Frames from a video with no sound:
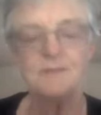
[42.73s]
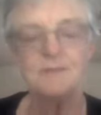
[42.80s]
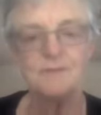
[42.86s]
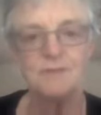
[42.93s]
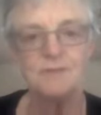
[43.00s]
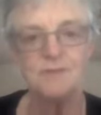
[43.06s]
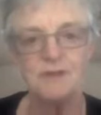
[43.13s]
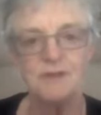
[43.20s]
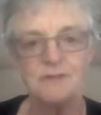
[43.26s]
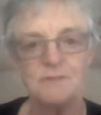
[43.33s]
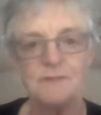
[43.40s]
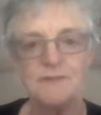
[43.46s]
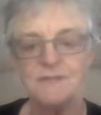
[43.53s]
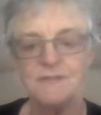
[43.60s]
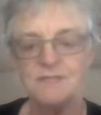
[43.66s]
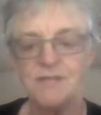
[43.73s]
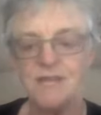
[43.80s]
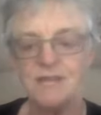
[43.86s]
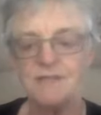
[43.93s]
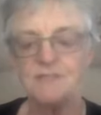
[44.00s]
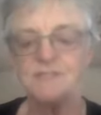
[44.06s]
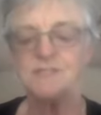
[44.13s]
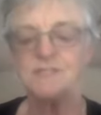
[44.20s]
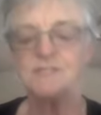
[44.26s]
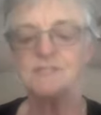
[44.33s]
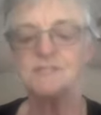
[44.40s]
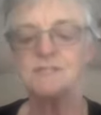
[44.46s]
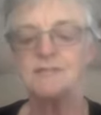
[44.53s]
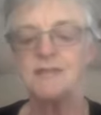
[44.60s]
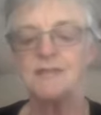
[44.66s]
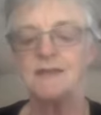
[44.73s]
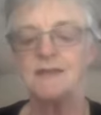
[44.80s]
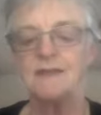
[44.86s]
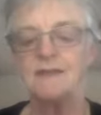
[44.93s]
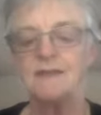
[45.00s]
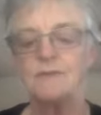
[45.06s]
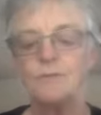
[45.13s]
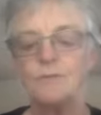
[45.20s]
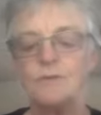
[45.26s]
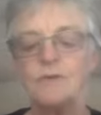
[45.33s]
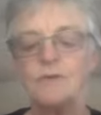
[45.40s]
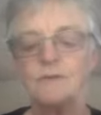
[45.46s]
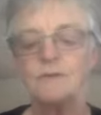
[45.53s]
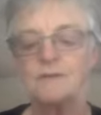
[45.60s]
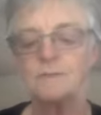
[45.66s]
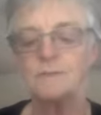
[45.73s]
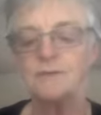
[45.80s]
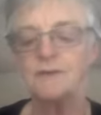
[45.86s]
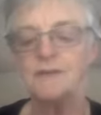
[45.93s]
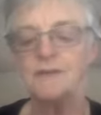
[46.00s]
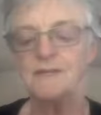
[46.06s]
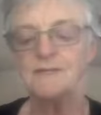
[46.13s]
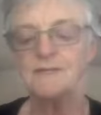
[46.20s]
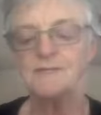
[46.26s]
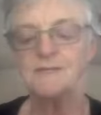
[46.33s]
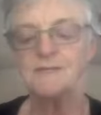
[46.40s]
of you talked about the challenges in rural communities.